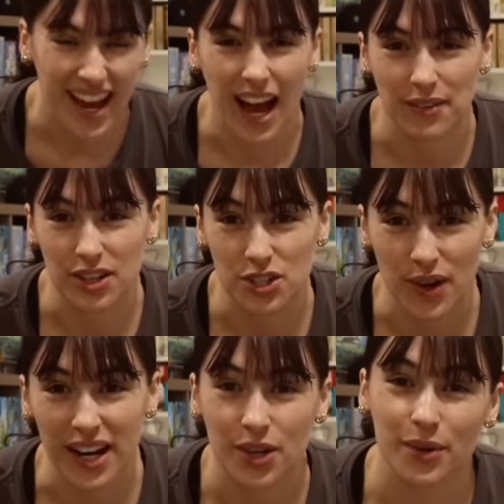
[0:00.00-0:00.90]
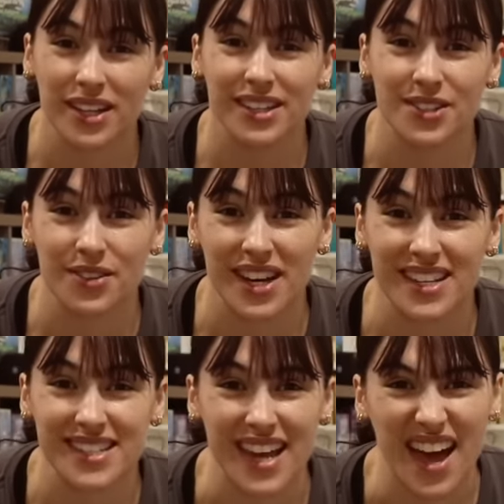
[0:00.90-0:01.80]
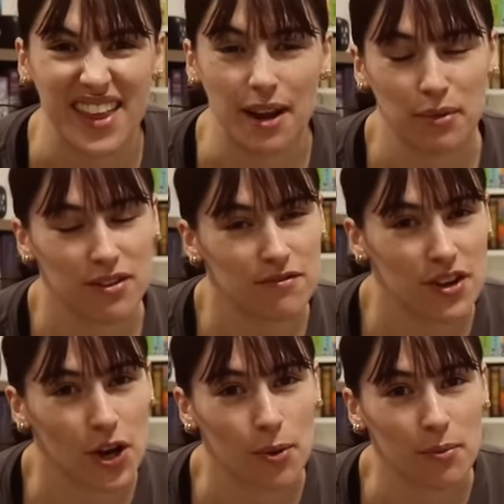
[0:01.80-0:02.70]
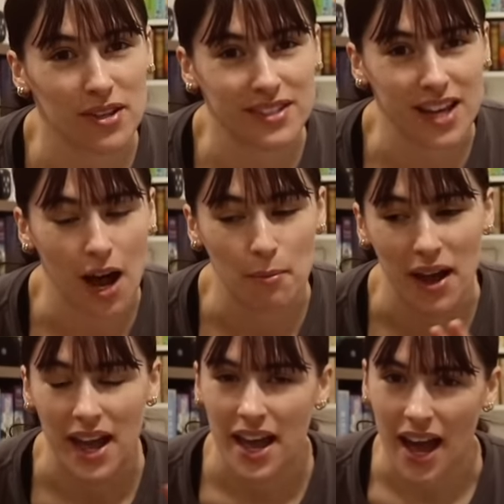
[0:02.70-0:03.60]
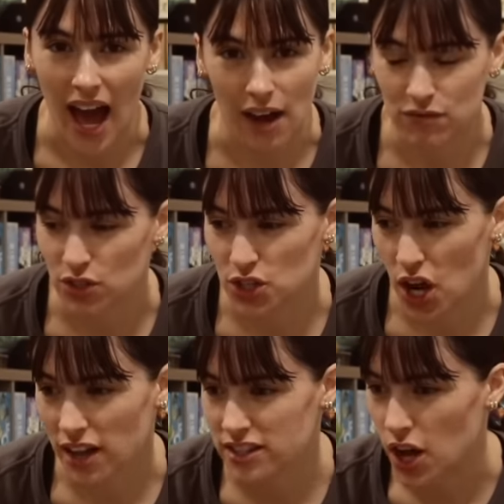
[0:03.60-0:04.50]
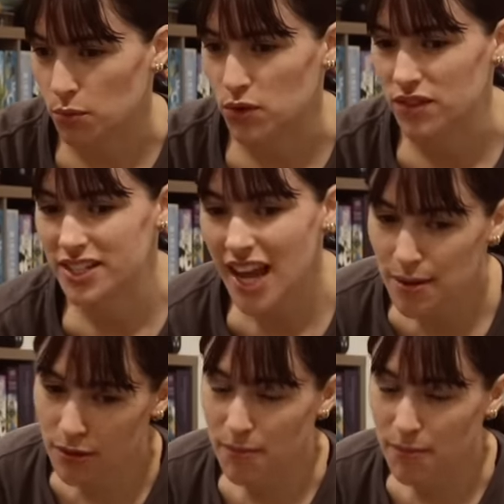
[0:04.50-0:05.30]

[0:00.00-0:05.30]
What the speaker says: I'm gonna try to quickly do this and then I'm gonna film some after shots. I'll move the table